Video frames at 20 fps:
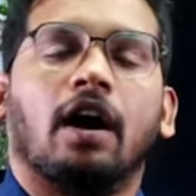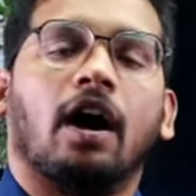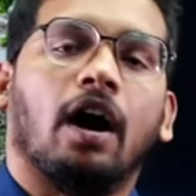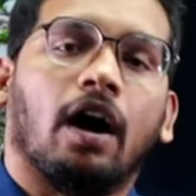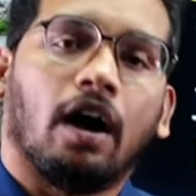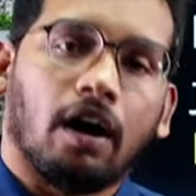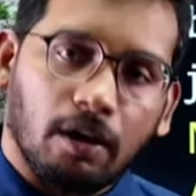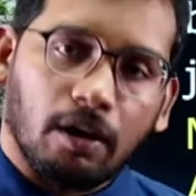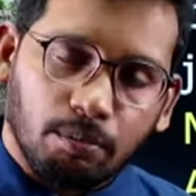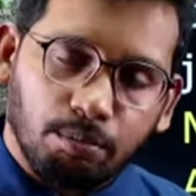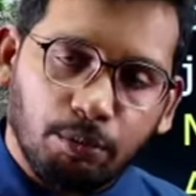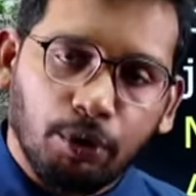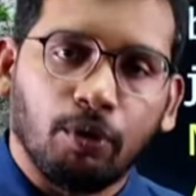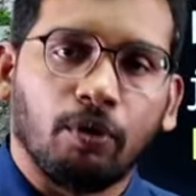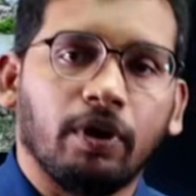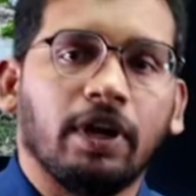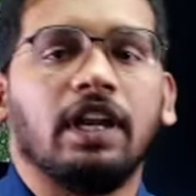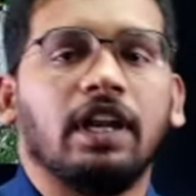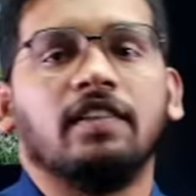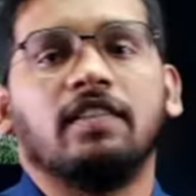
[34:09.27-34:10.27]

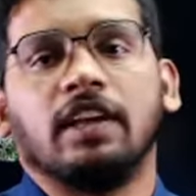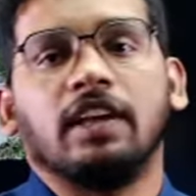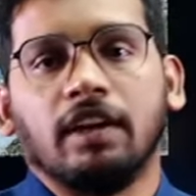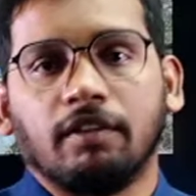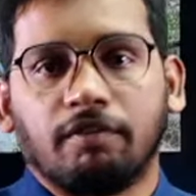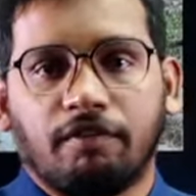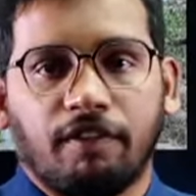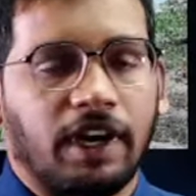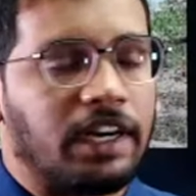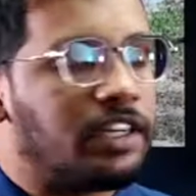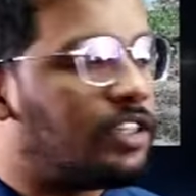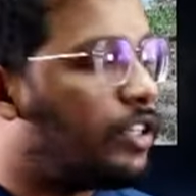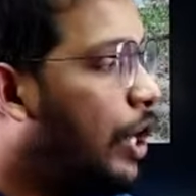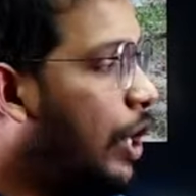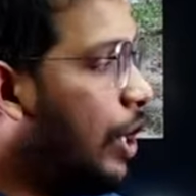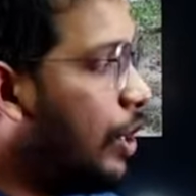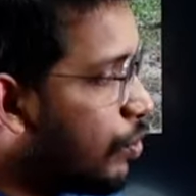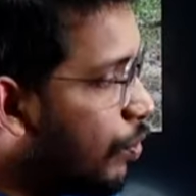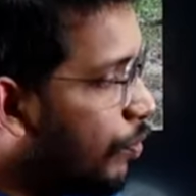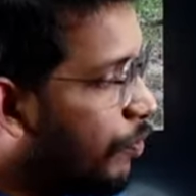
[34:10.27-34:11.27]
increasing in floods,
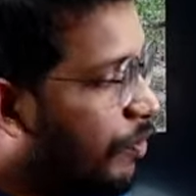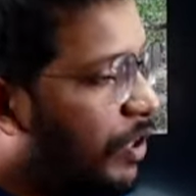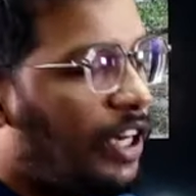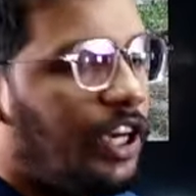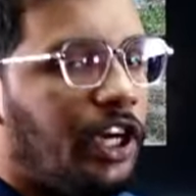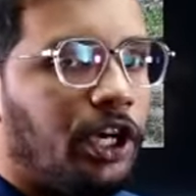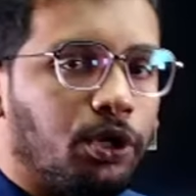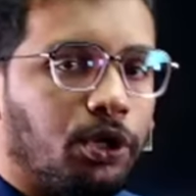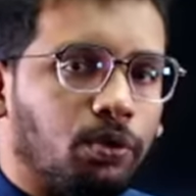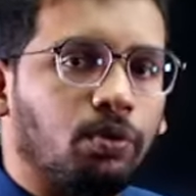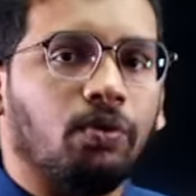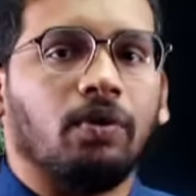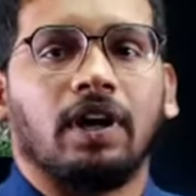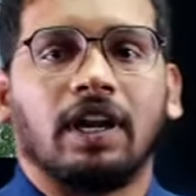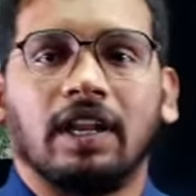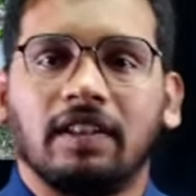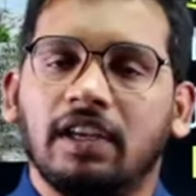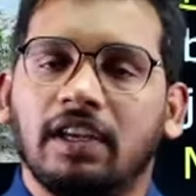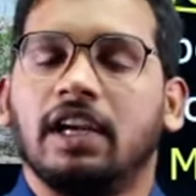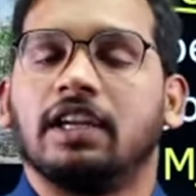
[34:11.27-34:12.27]
so we need to
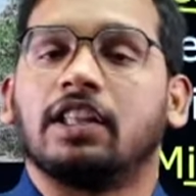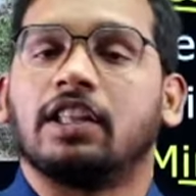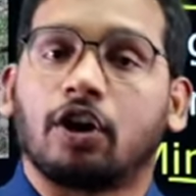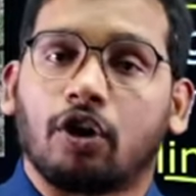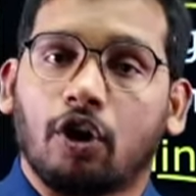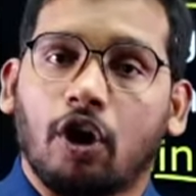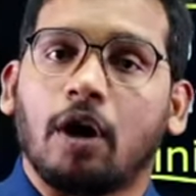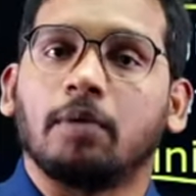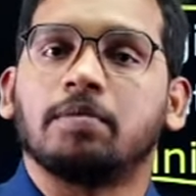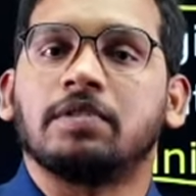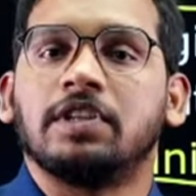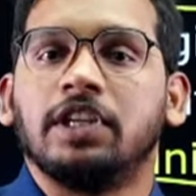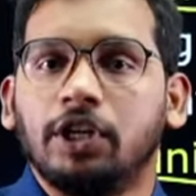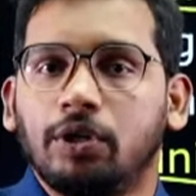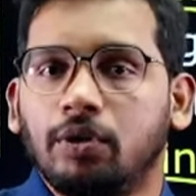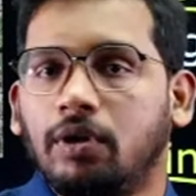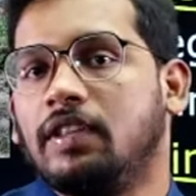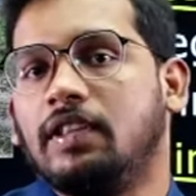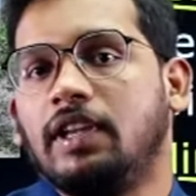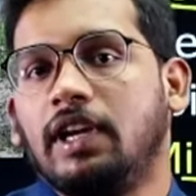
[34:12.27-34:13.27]
resilient, the crops need
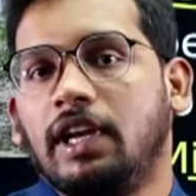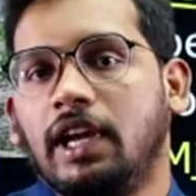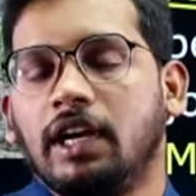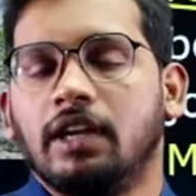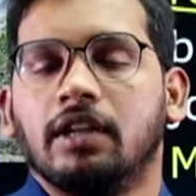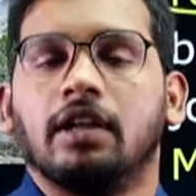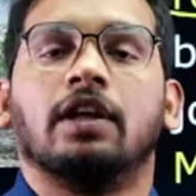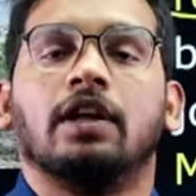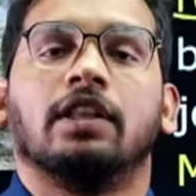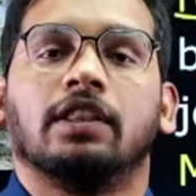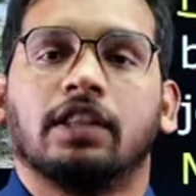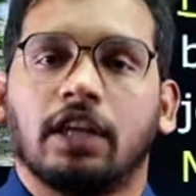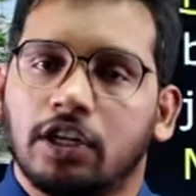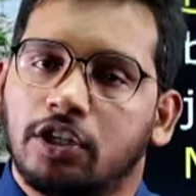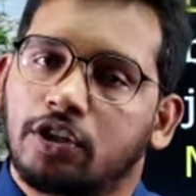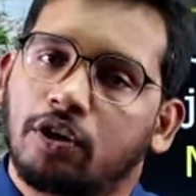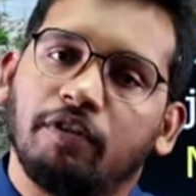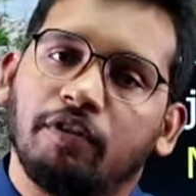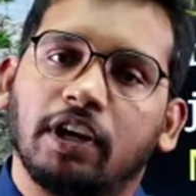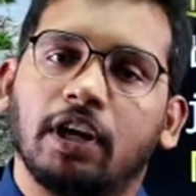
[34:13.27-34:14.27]
to resilient.
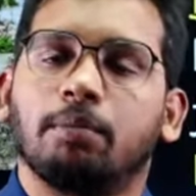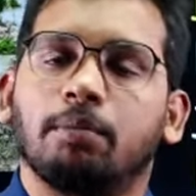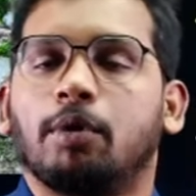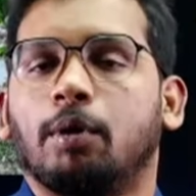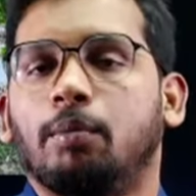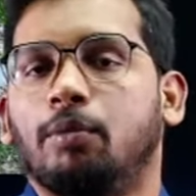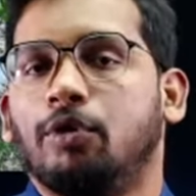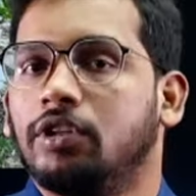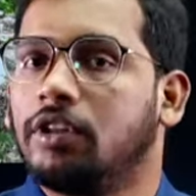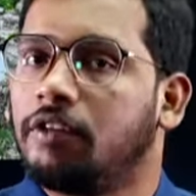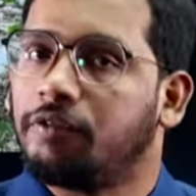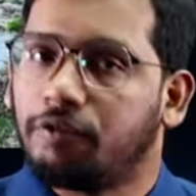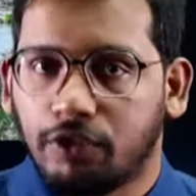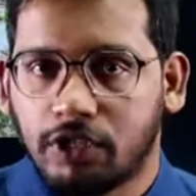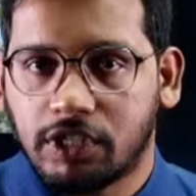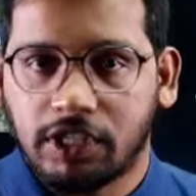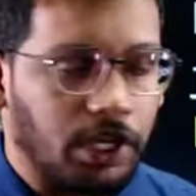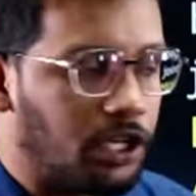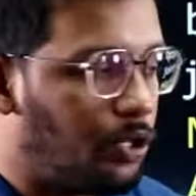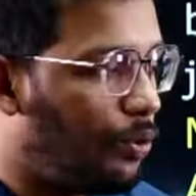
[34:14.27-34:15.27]
That's how we can promote the
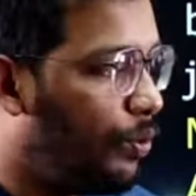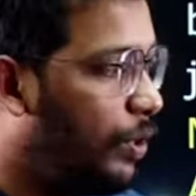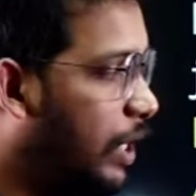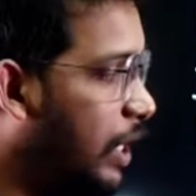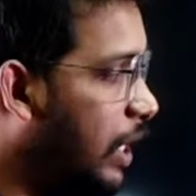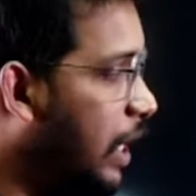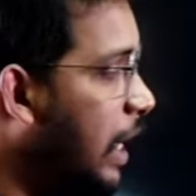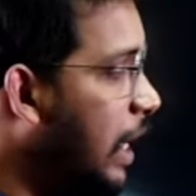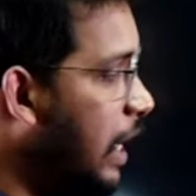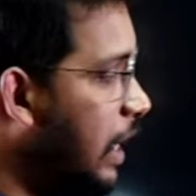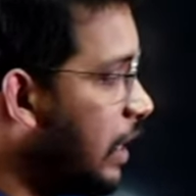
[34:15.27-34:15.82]
food security.